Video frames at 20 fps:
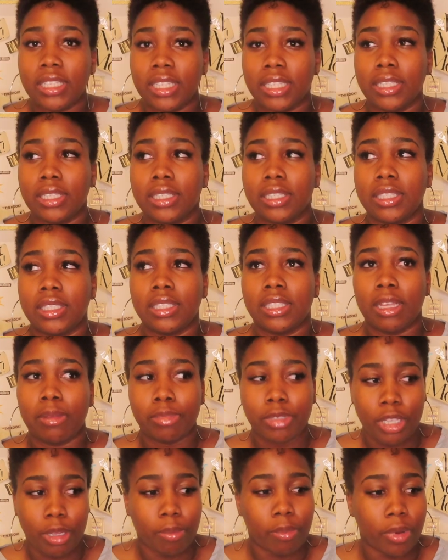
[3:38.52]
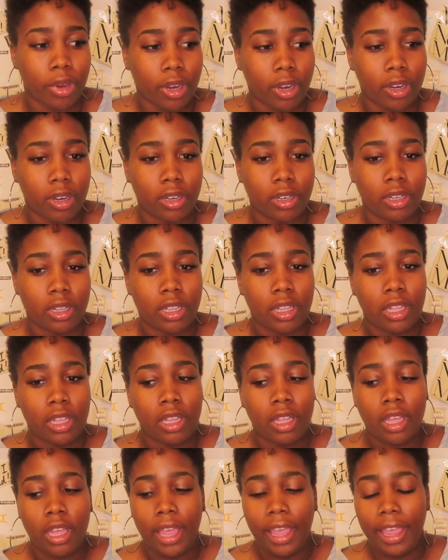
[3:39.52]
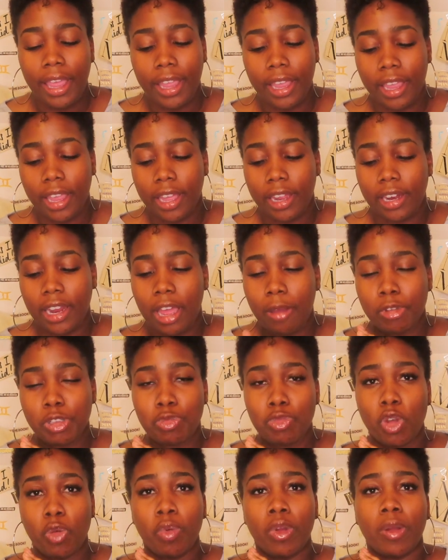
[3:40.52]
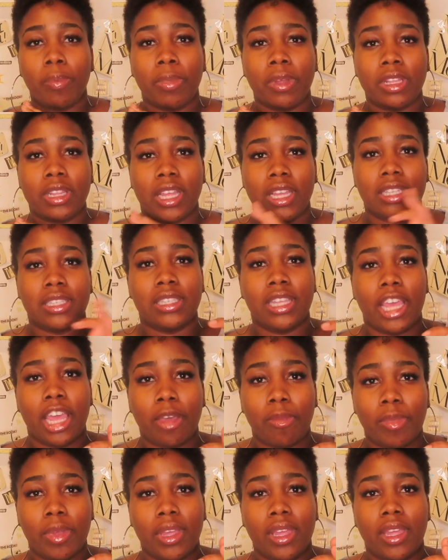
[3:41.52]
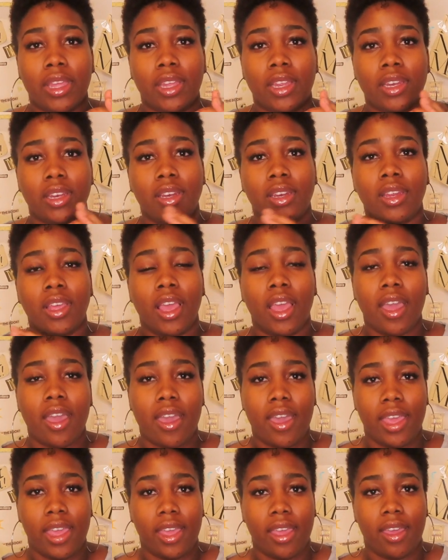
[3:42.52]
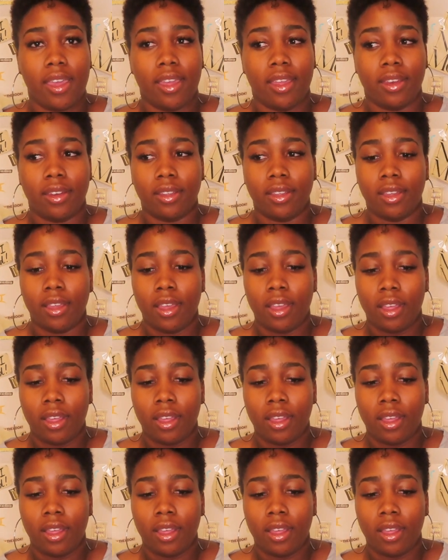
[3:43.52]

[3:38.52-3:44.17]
since September, and I was meal prepping like salmon and